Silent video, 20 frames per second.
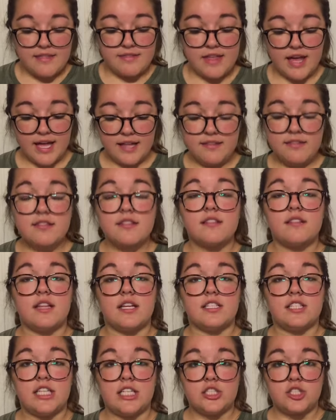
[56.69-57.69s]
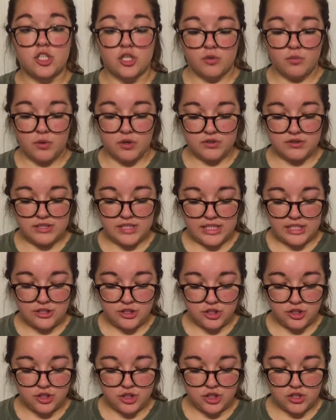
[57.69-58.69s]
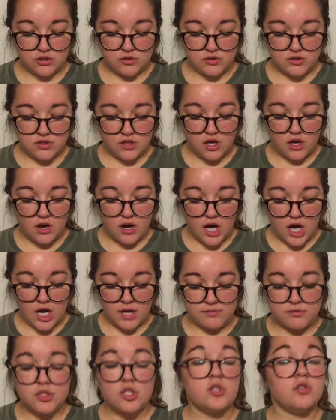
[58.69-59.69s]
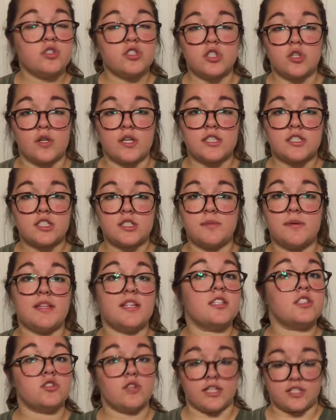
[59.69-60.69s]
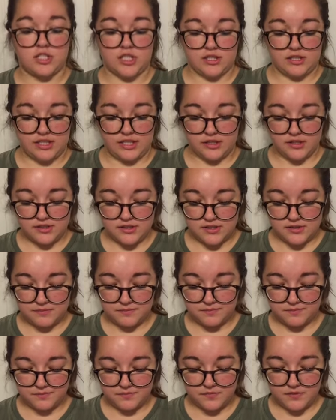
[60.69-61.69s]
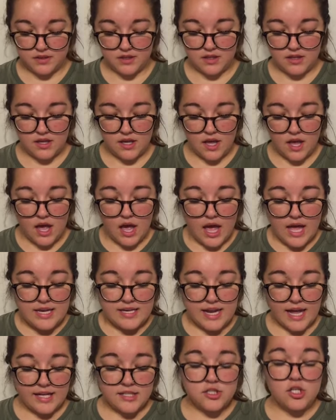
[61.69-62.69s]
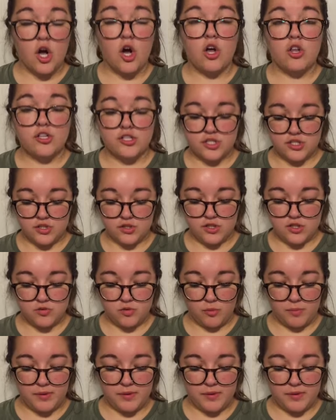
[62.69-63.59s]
Then the teacher will need to choose 2 students to be the stretching leaders. Next, all the students will